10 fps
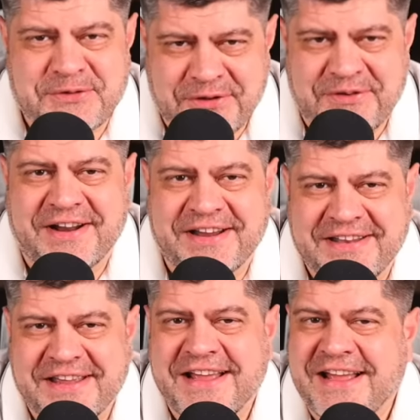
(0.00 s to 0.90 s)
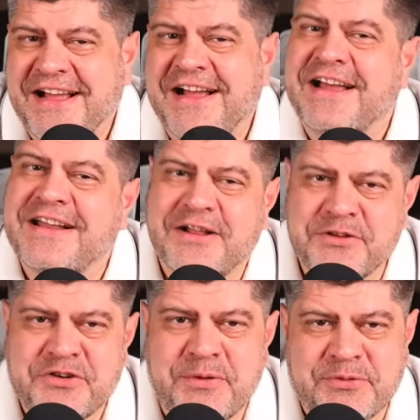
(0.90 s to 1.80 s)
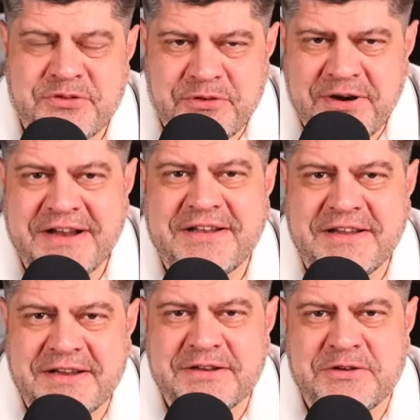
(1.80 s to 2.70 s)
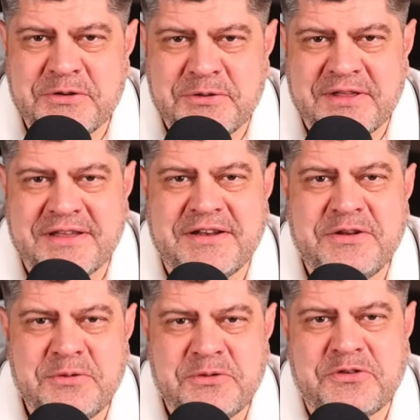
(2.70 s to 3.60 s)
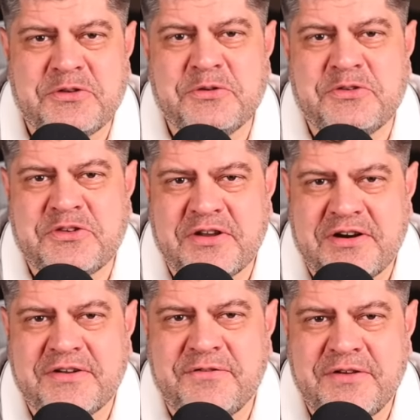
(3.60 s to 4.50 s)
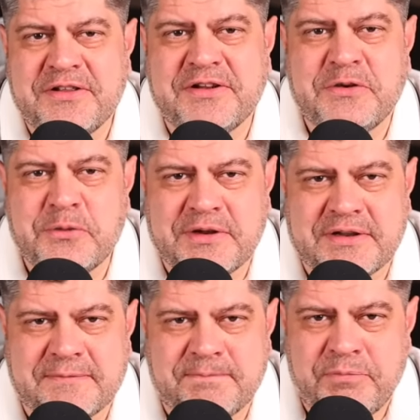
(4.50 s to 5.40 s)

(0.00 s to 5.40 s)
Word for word: all right. And I'll jump straight into the news to start filling you in.